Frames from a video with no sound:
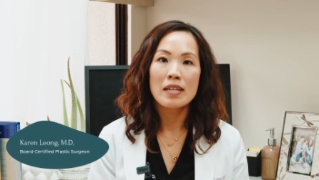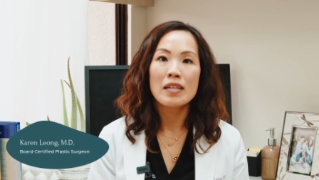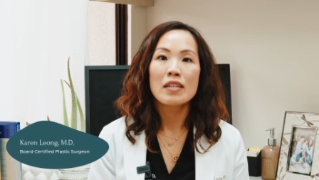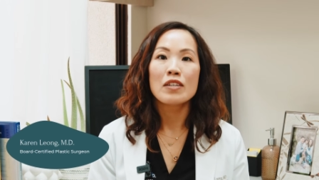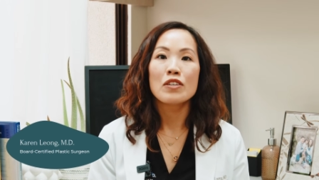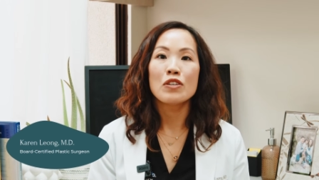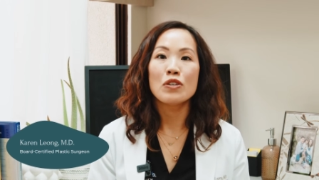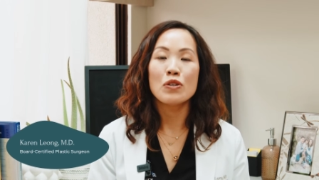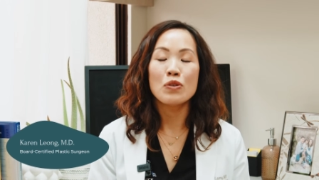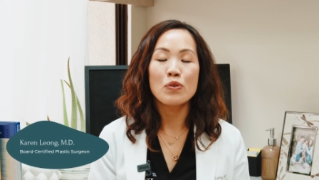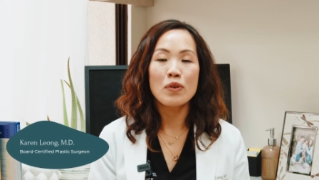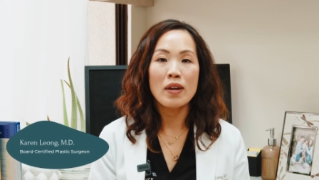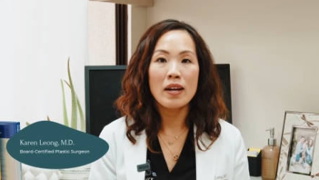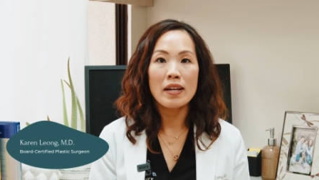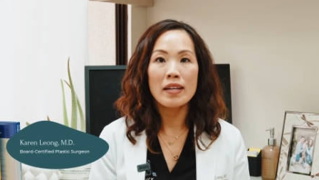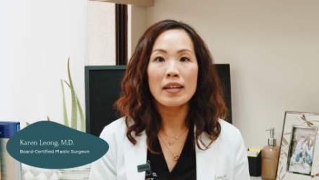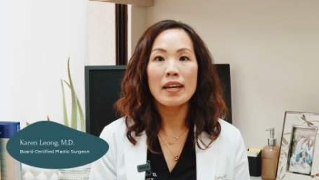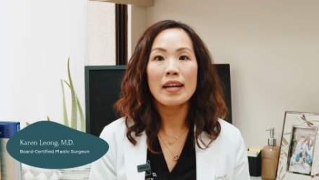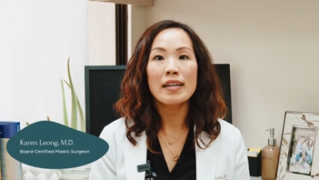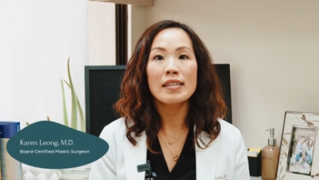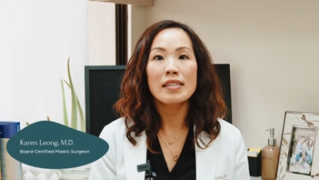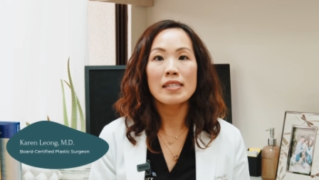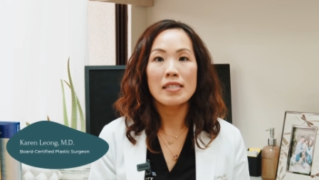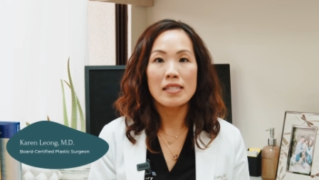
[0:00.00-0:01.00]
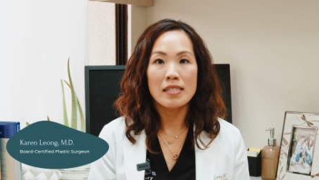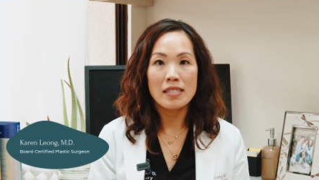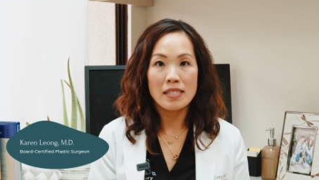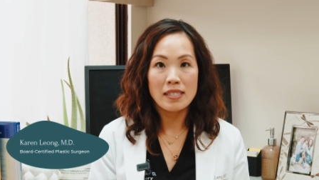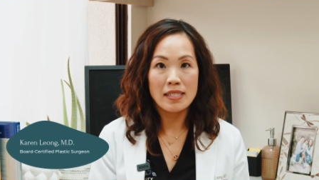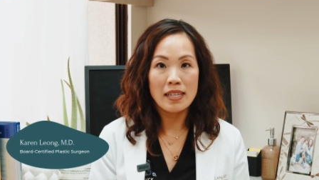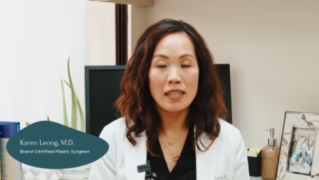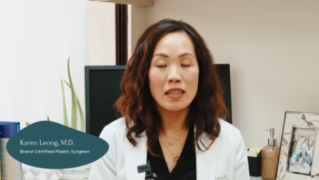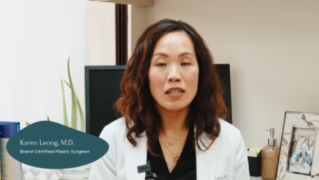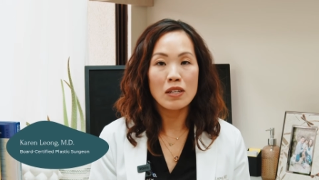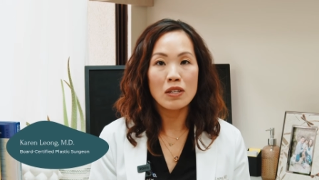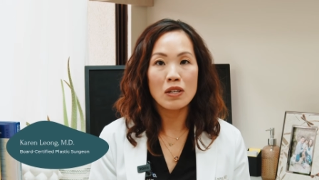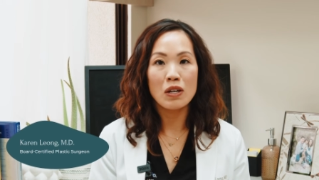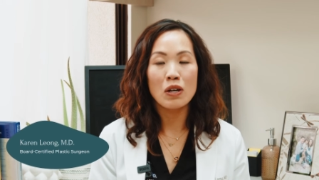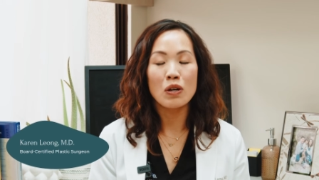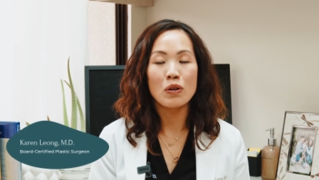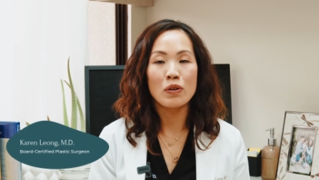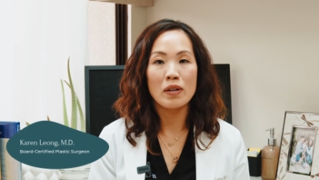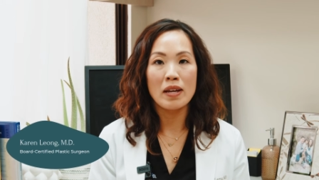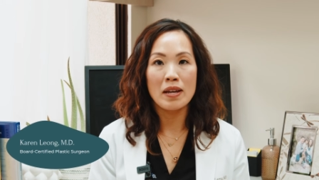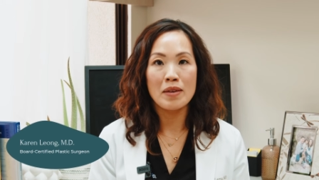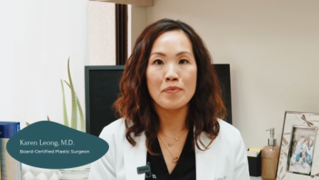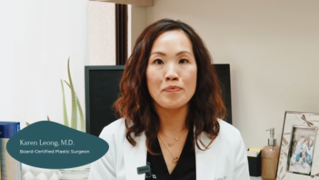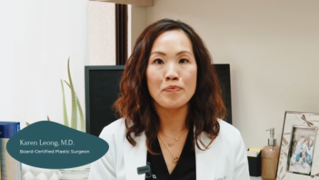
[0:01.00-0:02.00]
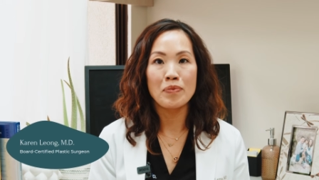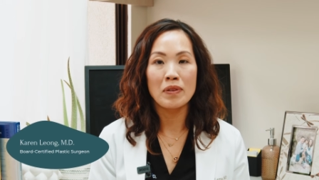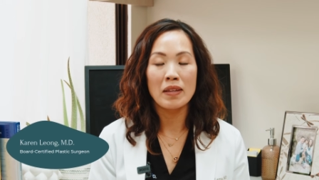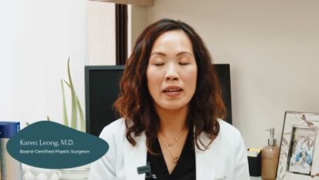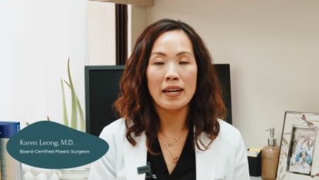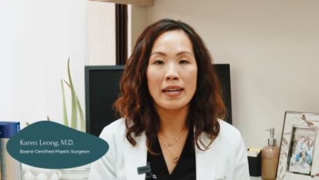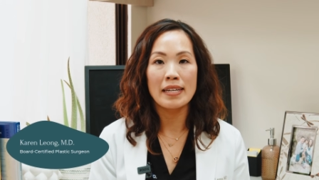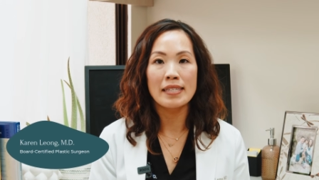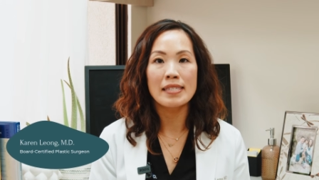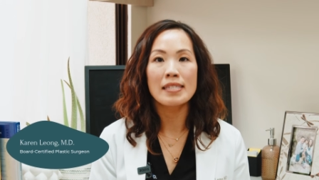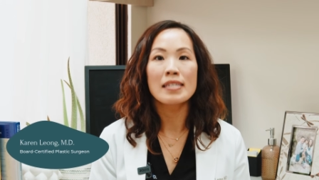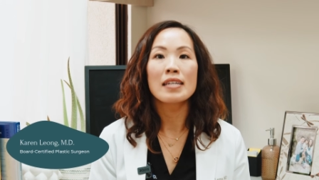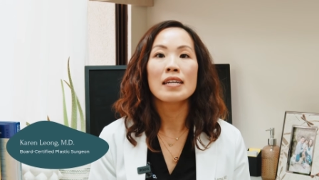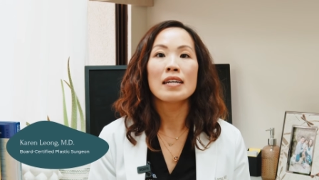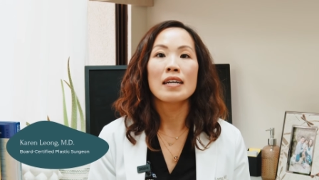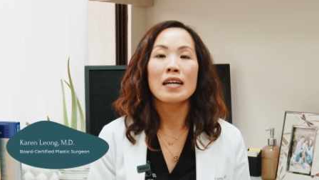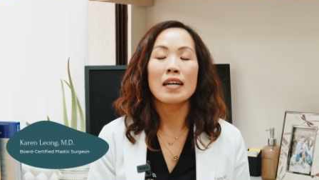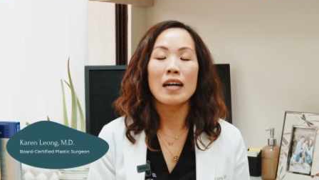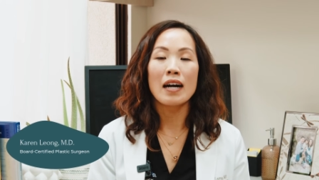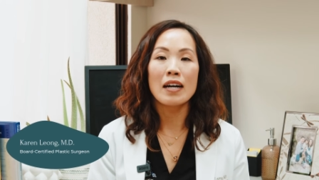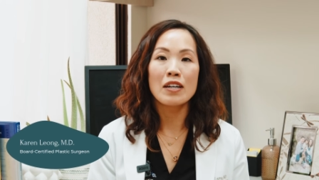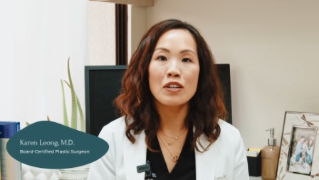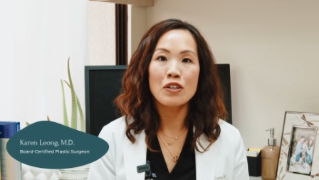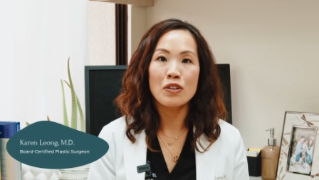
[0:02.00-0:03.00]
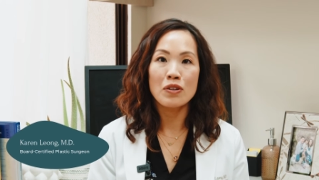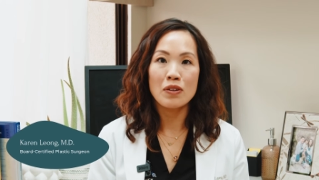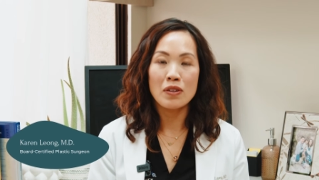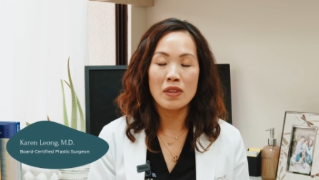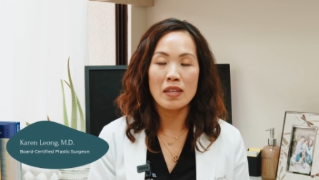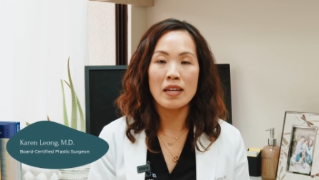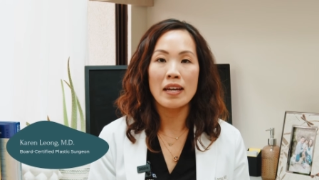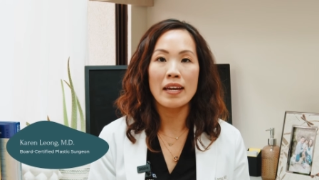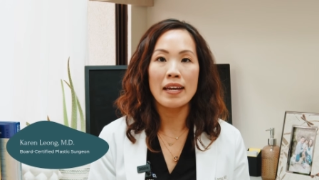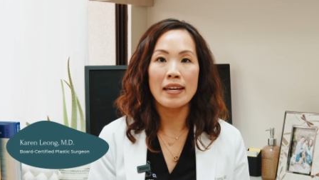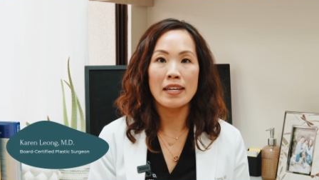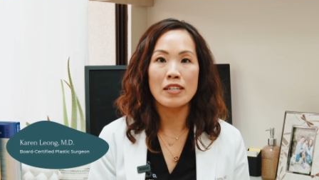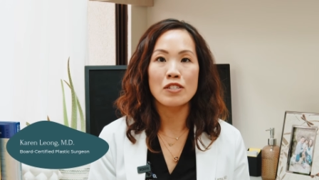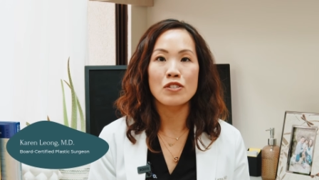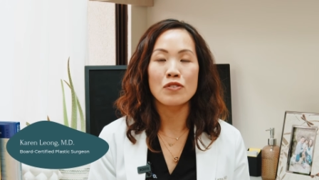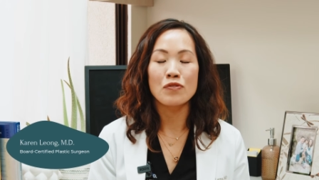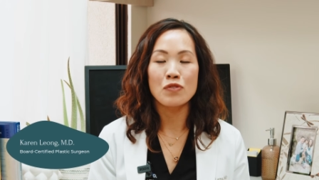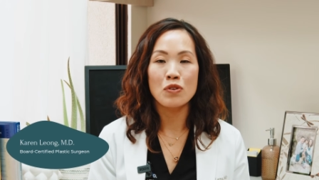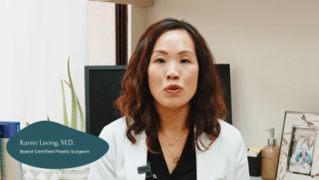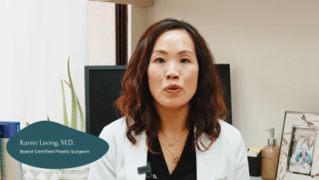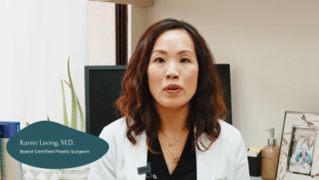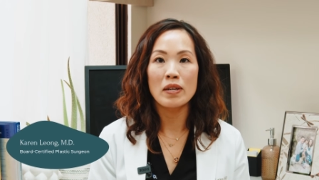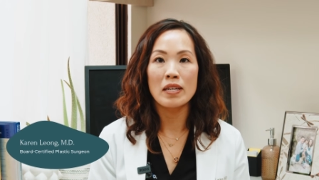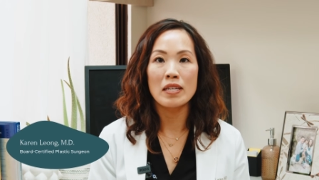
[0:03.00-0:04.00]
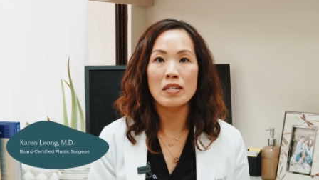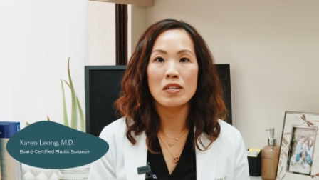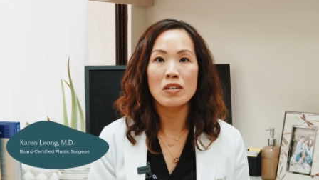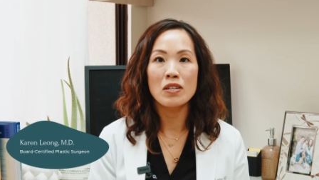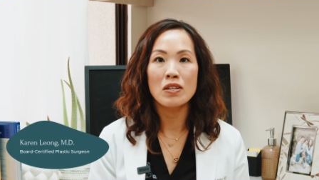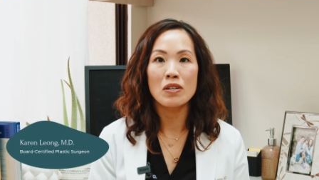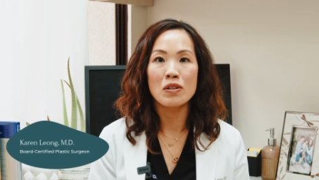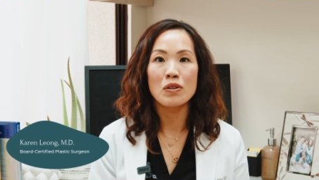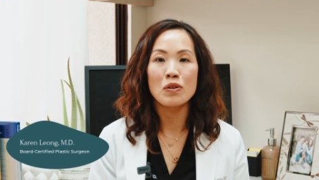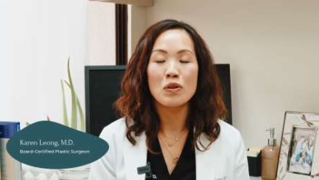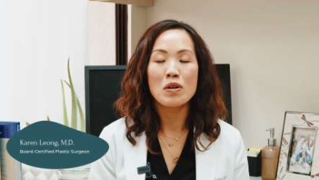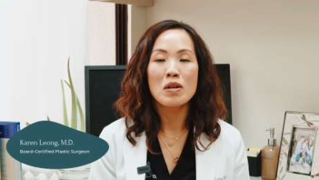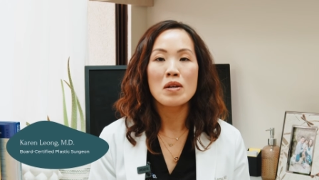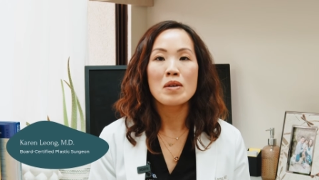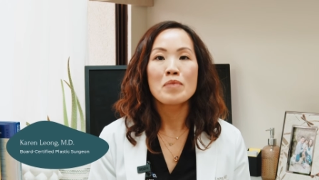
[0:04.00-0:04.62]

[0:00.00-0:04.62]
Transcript: You can get silicone implants under the age of 22,